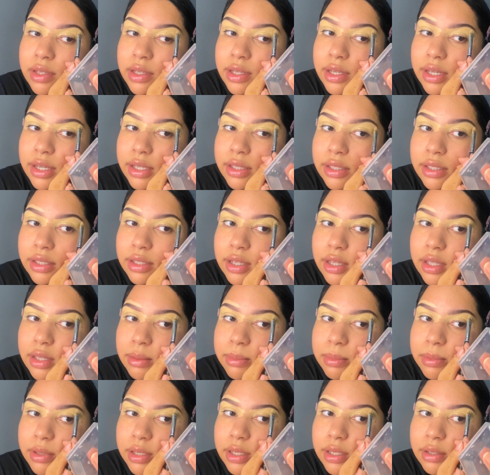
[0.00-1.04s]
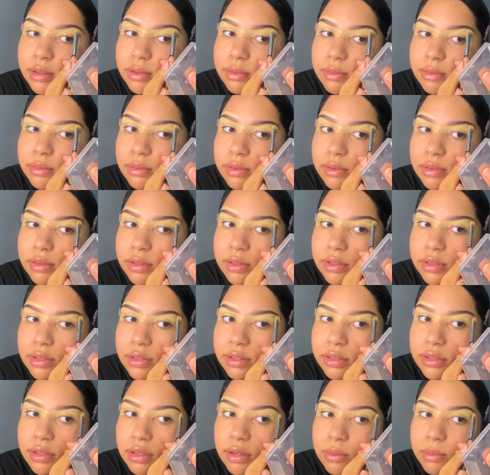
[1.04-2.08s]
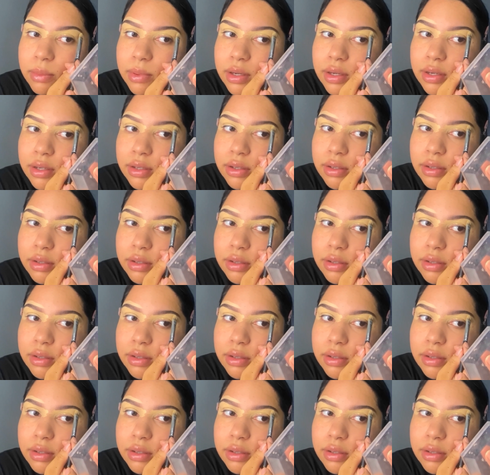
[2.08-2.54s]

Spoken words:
and then the other brow, it just don't work.